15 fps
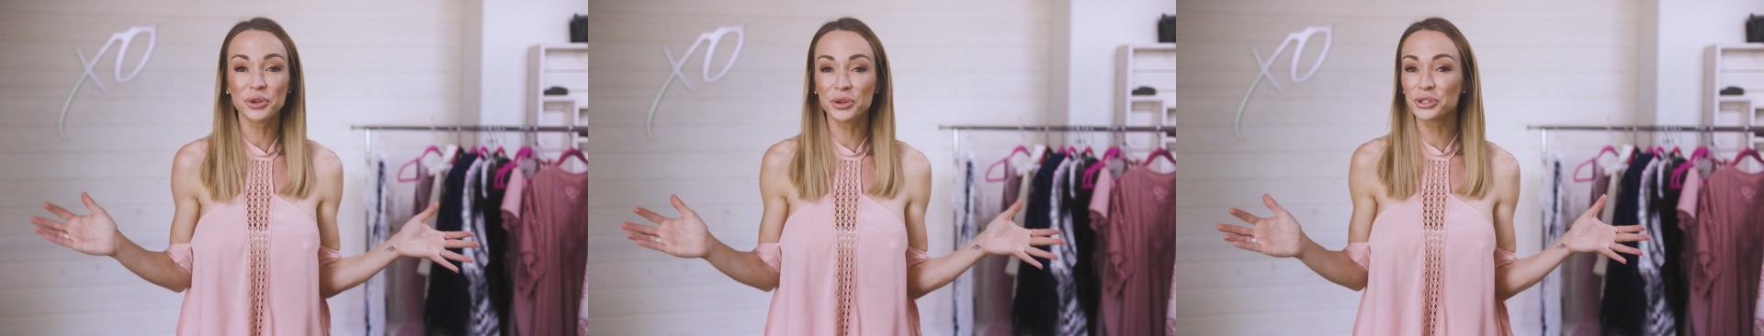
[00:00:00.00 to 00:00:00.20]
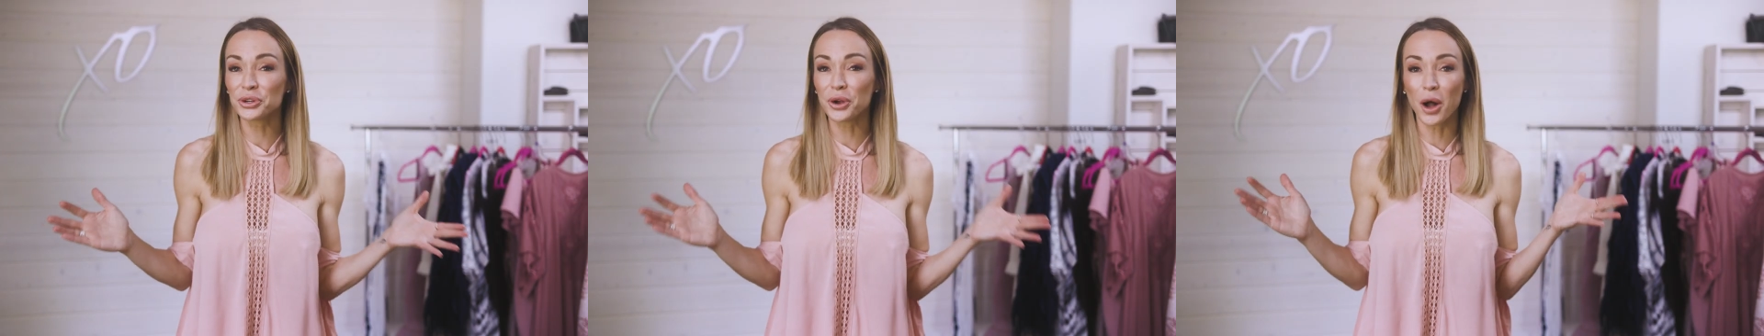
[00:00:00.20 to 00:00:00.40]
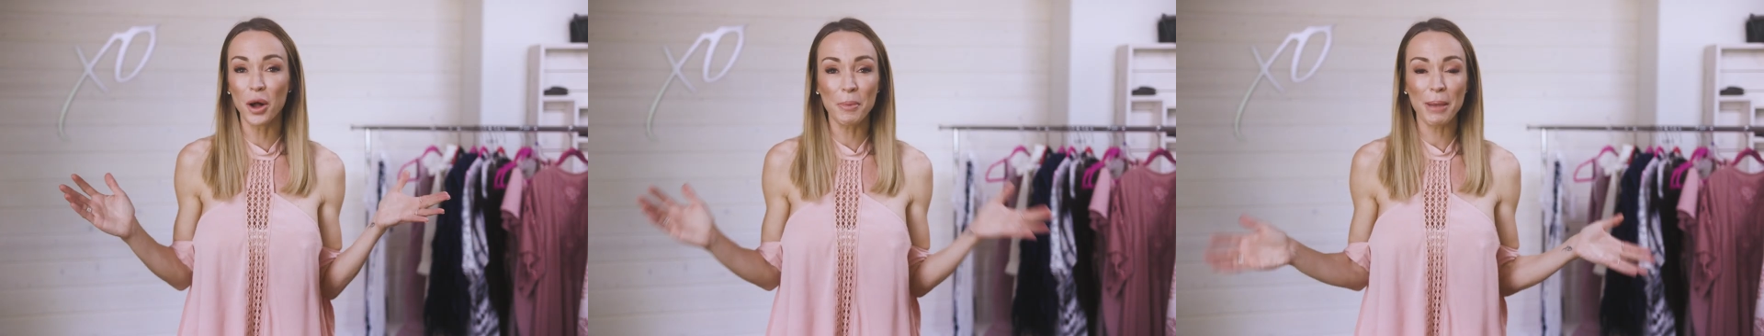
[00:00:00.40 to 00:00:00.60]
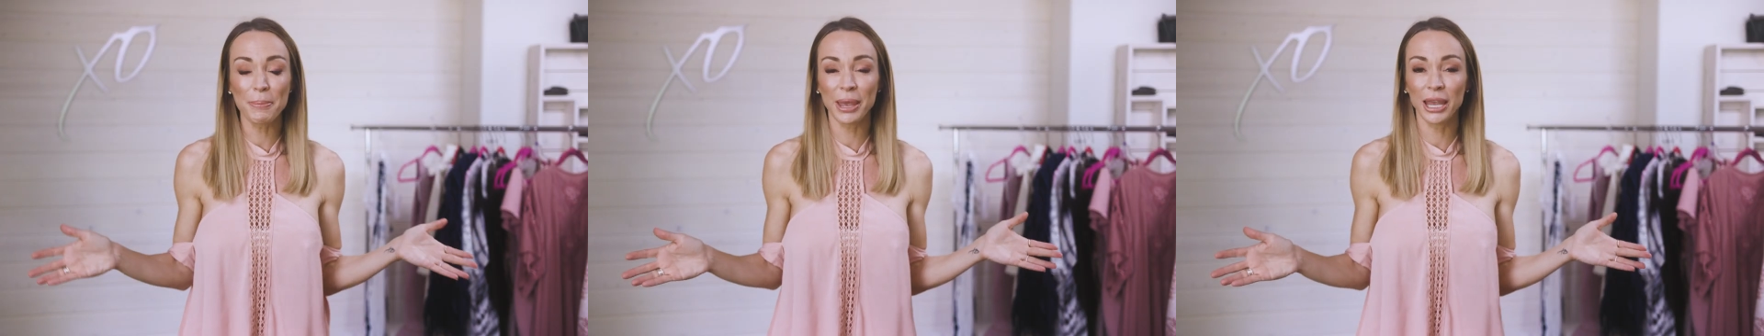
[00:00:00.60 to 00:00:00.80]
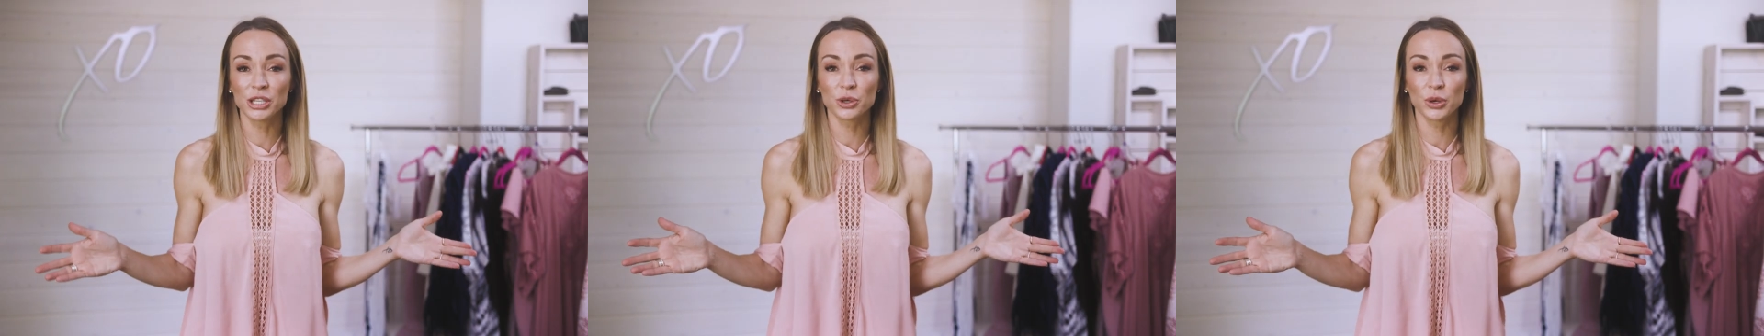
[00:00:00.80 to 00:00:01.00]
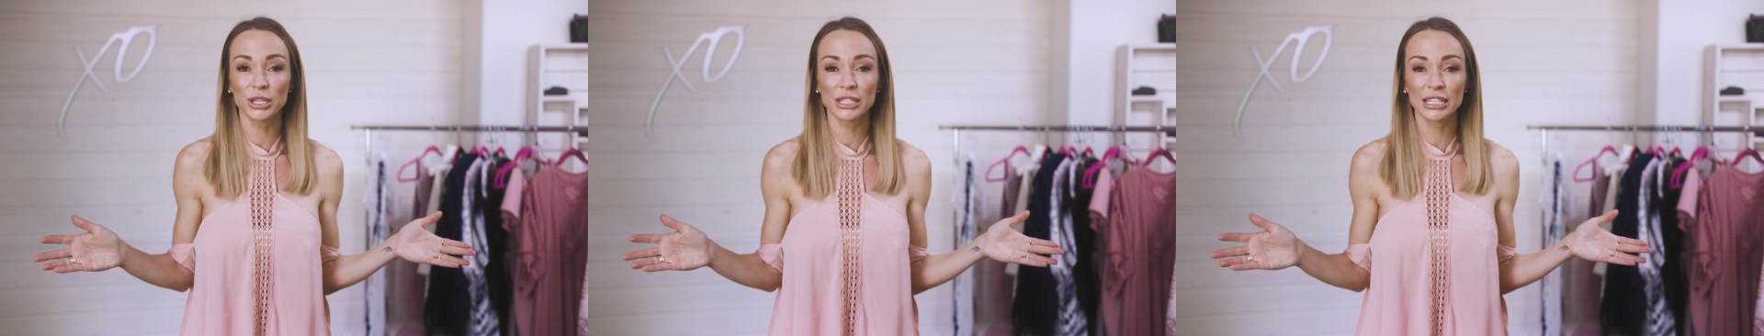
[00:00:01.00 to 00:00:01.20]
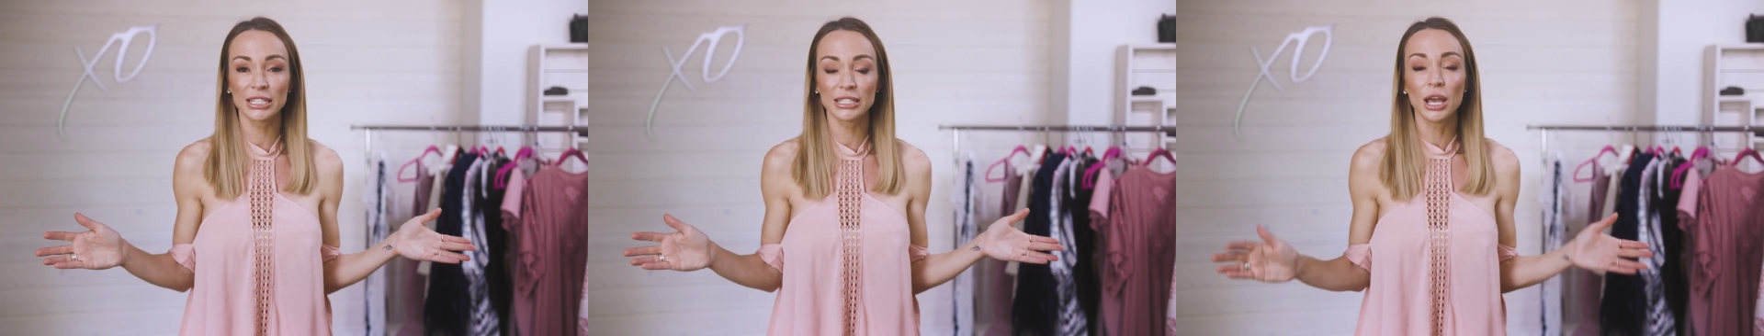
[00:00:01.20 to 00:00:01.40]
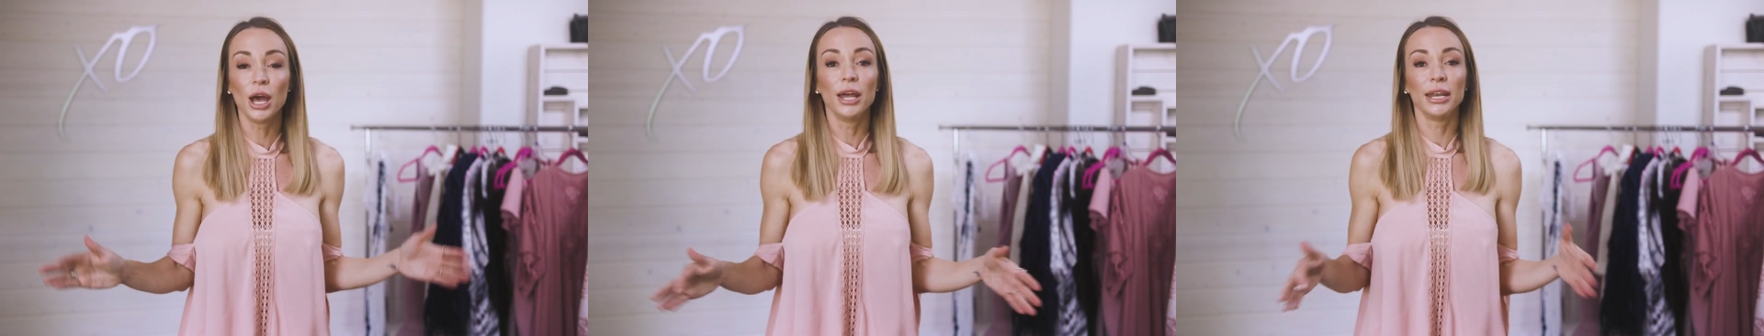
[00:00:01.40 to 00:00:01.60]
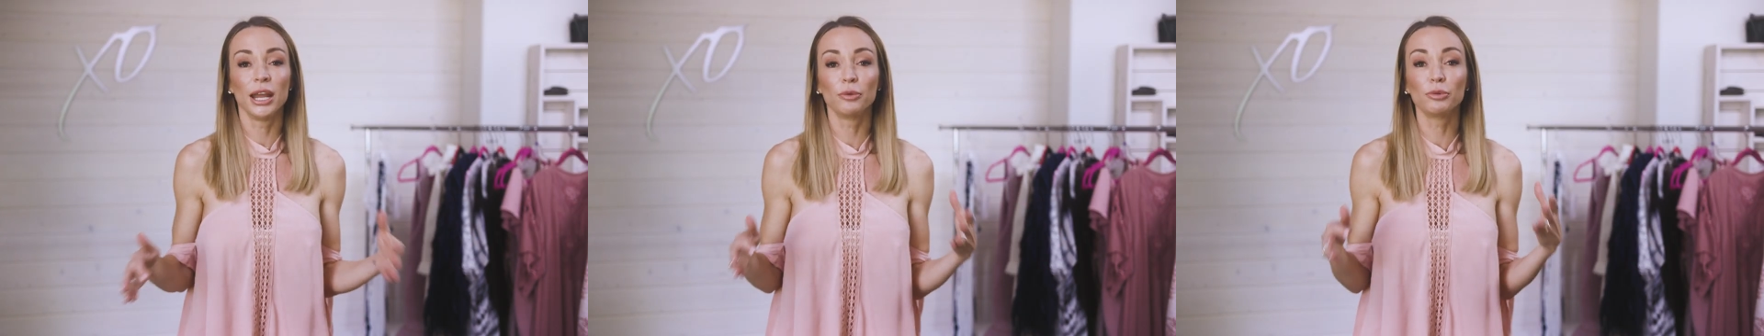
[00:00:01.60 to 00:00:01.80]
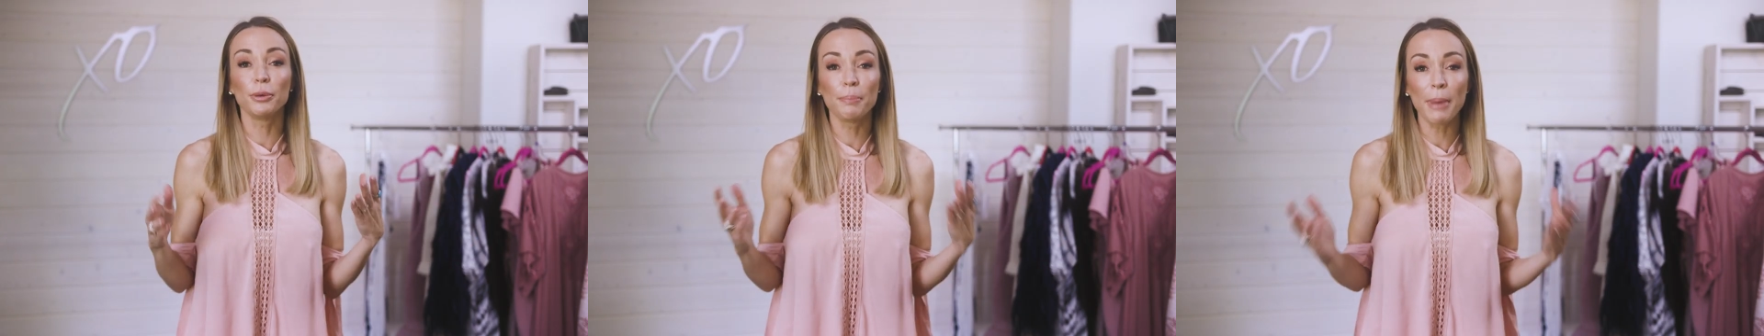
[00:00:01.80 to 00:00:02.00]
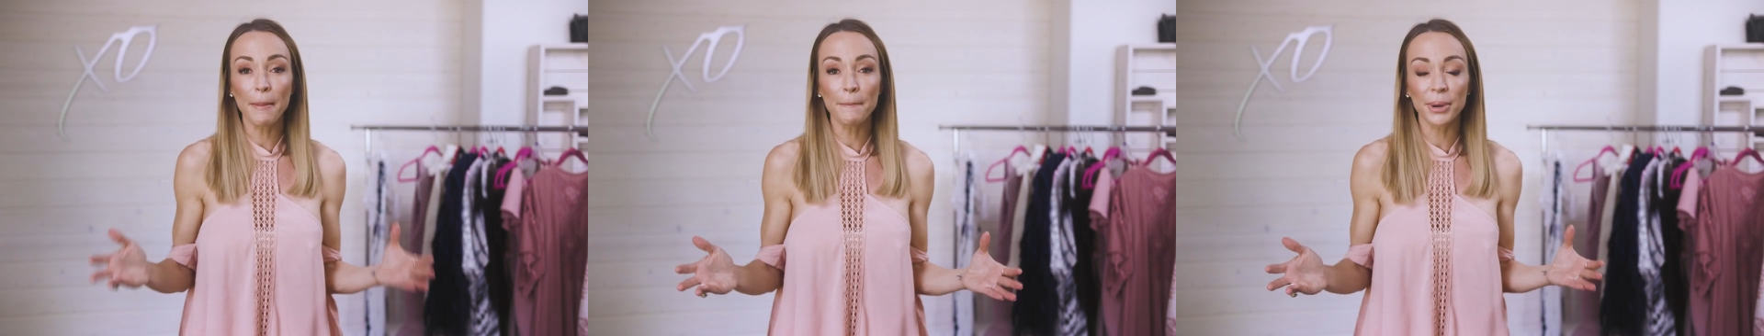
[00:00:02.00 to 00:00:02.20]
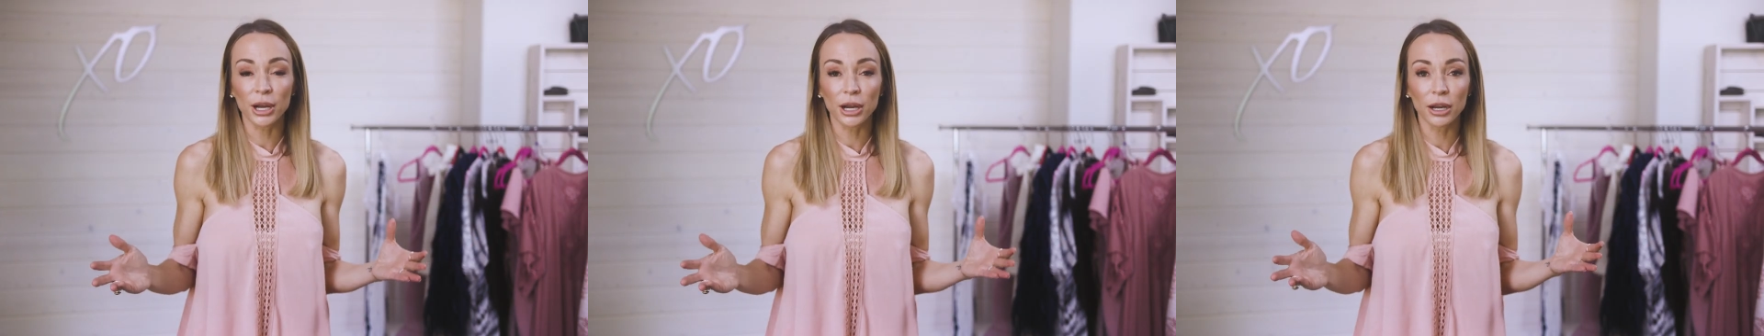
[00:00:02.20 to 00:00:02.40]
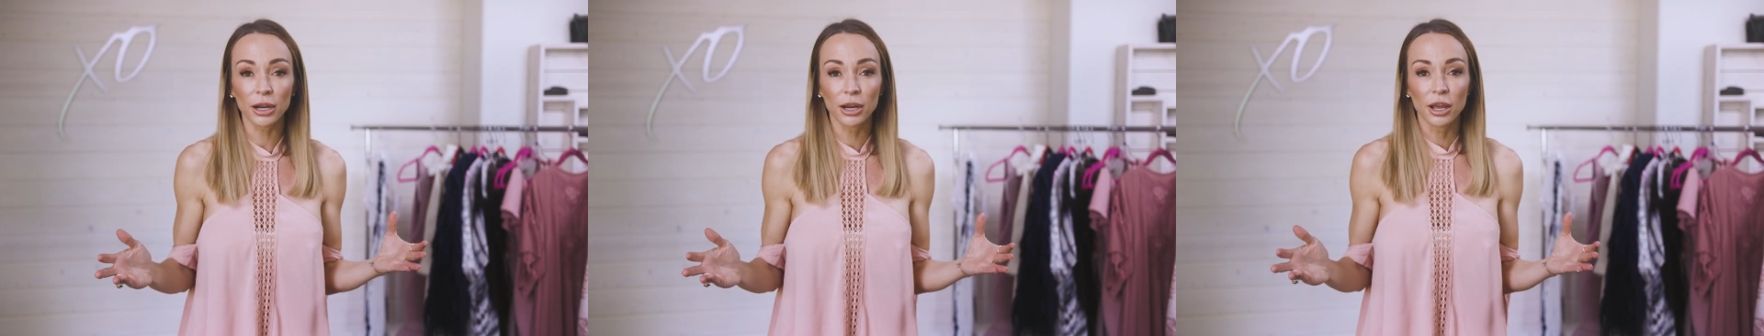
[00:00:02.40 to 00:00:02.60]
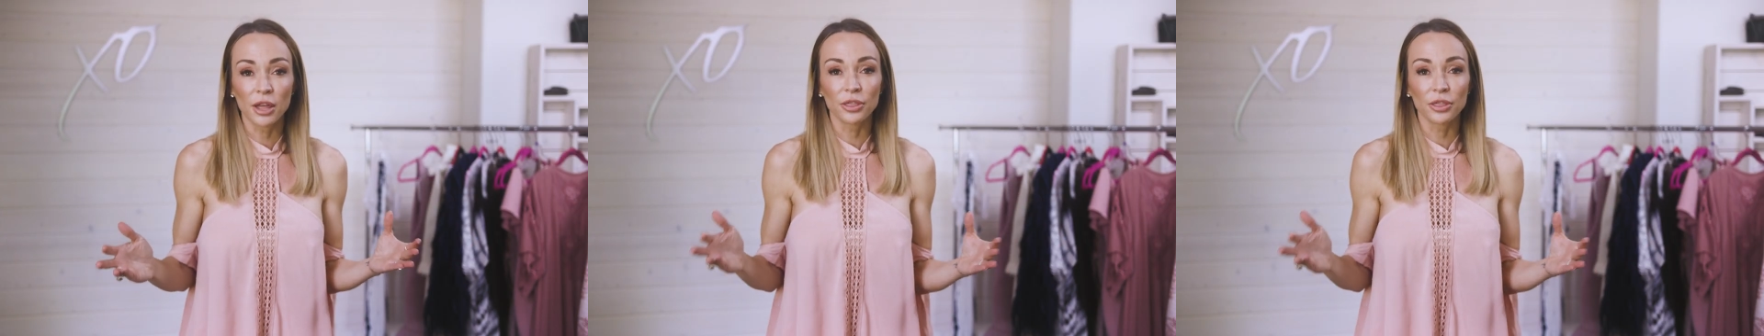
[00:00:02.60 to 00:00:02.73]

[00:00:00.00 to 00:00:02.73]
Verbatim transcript: Those are all my pink choices. Now remember,